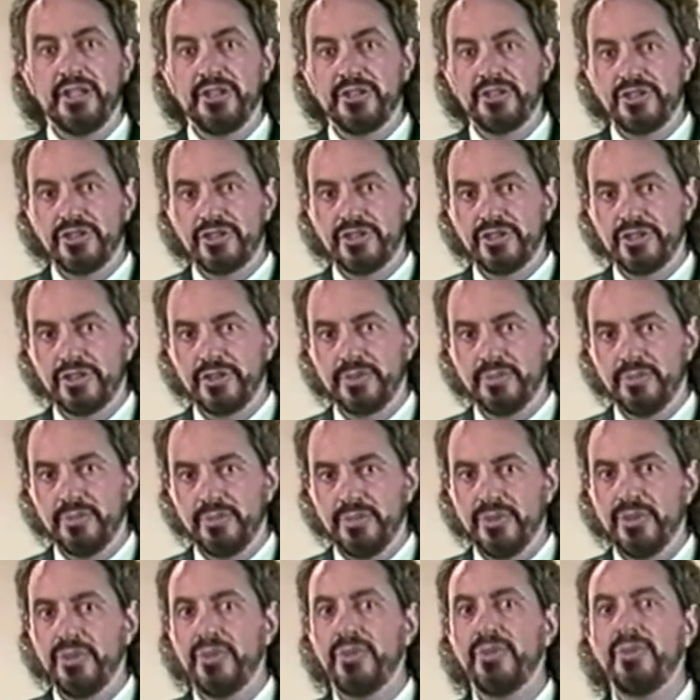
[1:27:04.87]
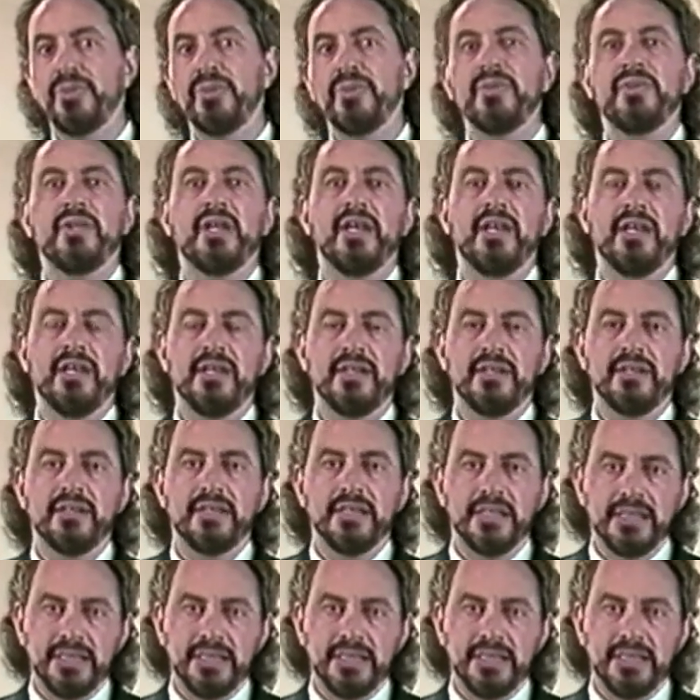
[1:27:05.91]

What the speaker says: smooth and